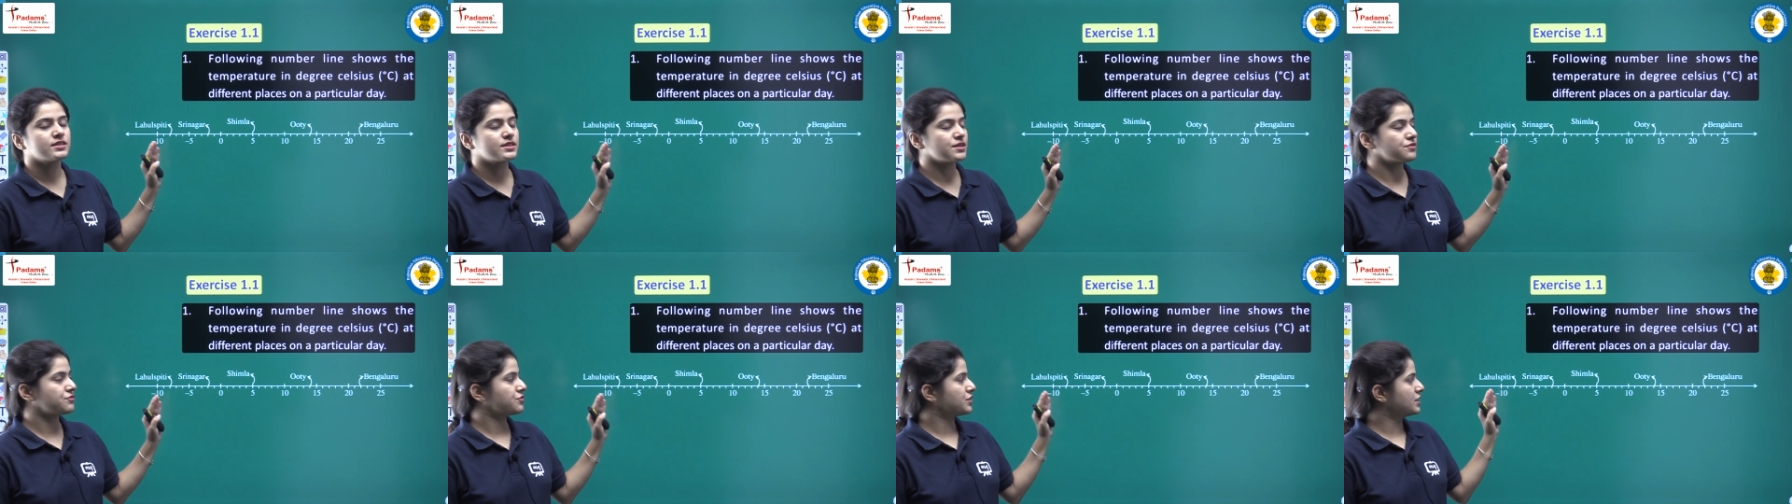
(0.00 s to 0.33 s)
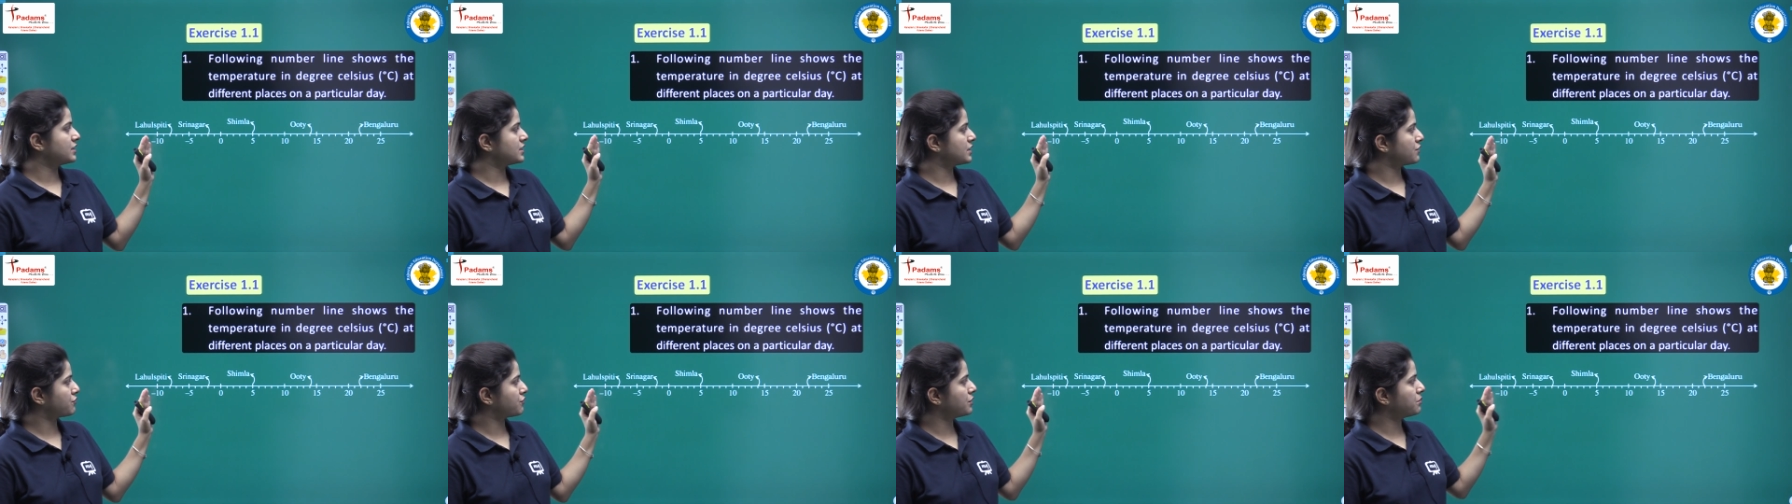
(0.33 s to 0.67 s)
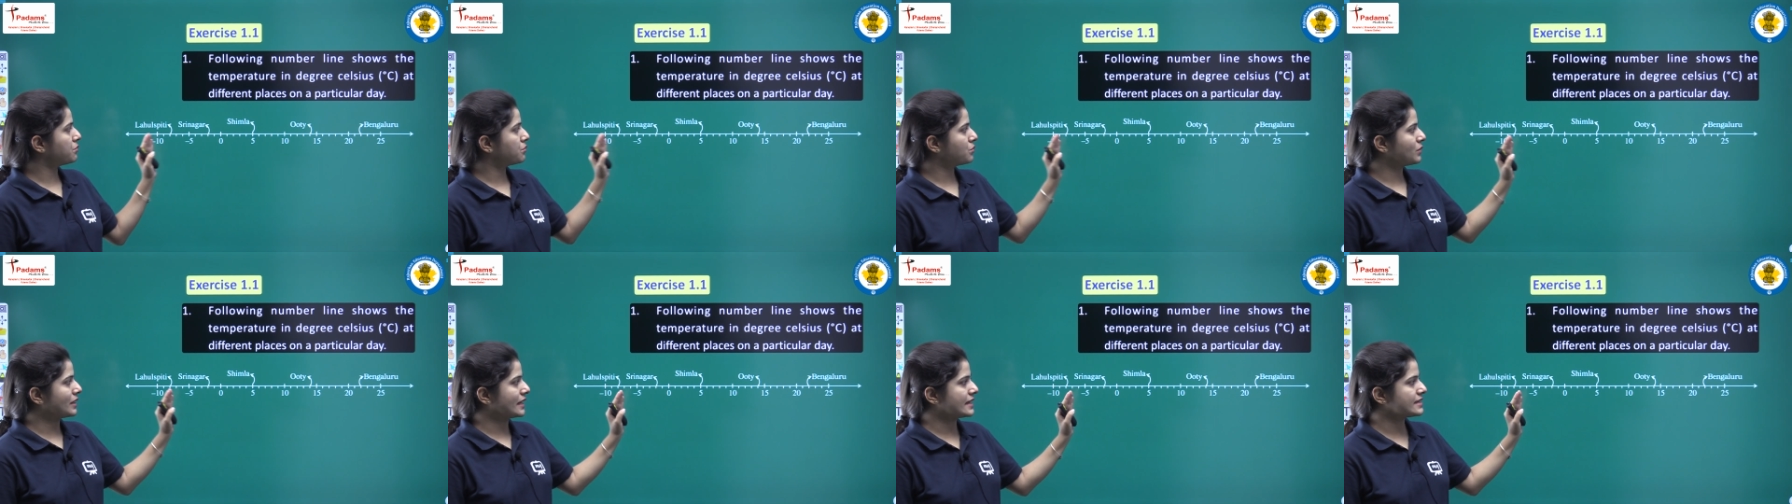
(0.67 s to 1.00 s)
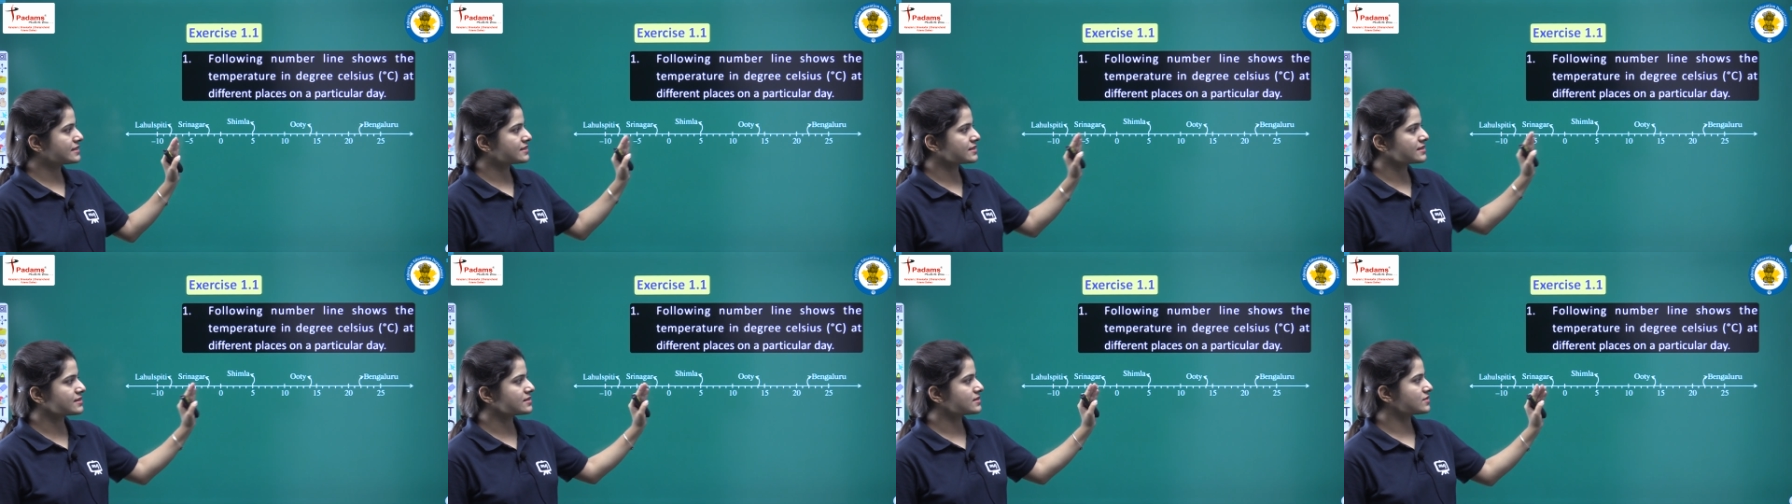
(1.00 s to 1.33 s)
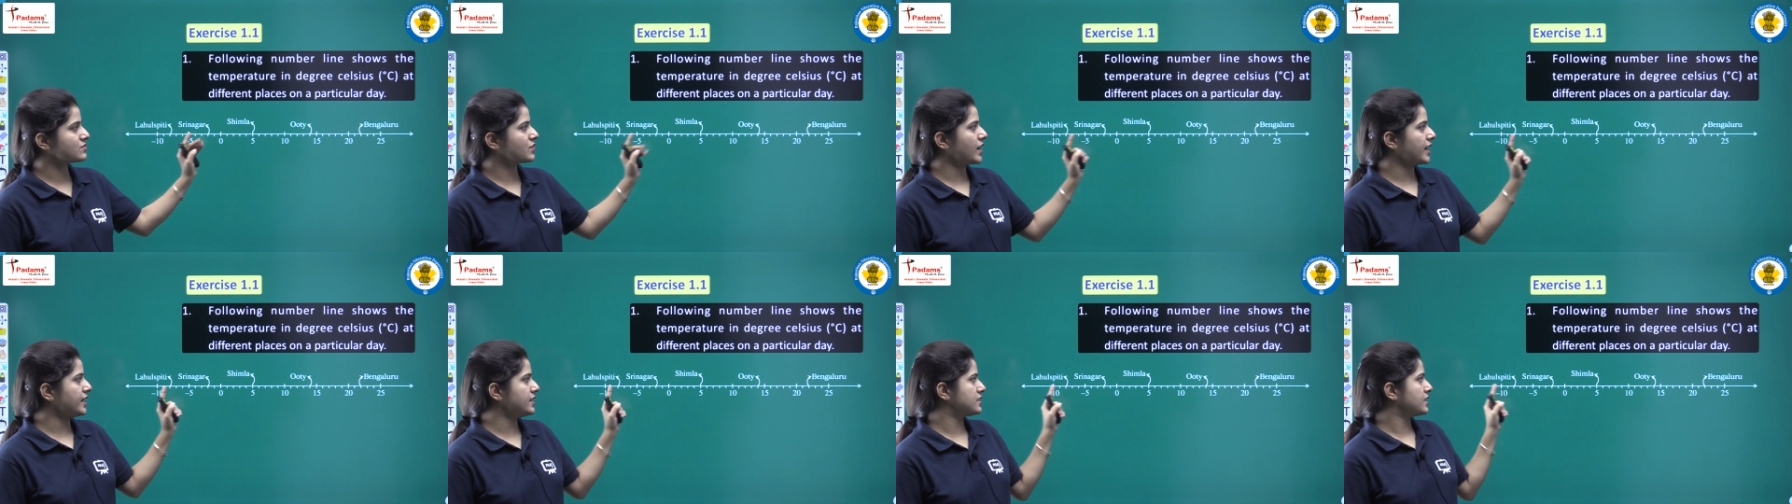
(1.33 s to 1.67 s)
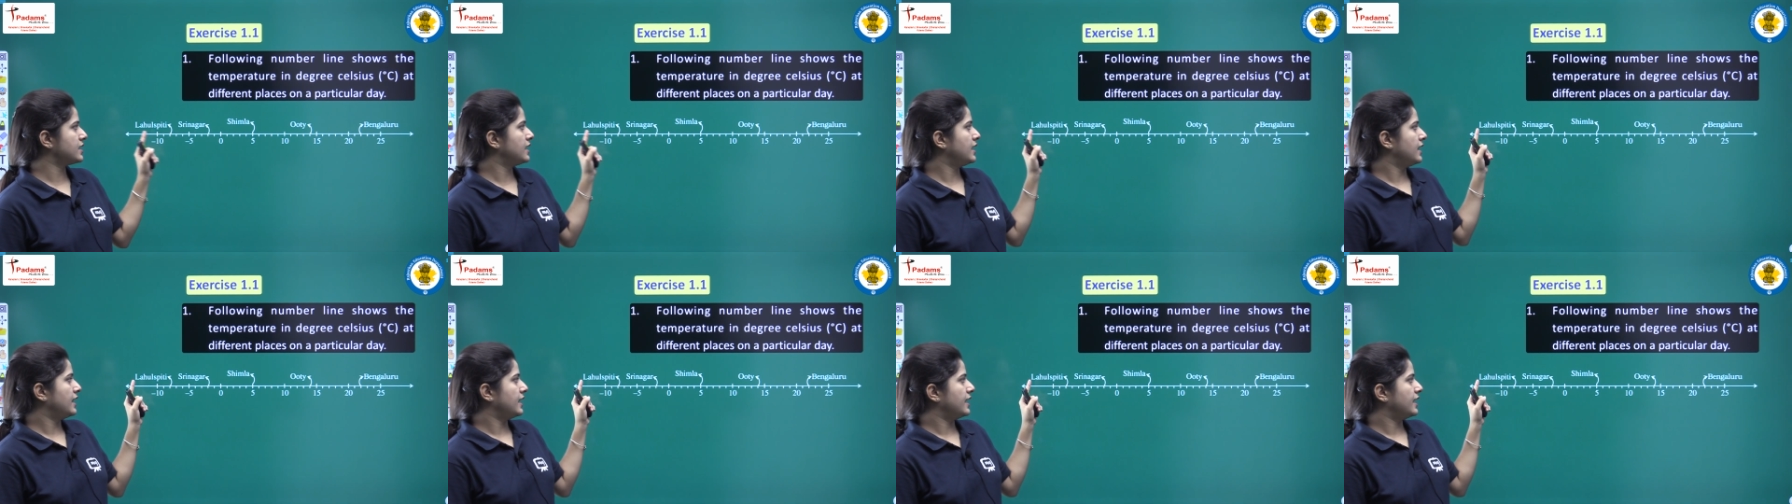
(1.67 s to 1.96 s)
different different places right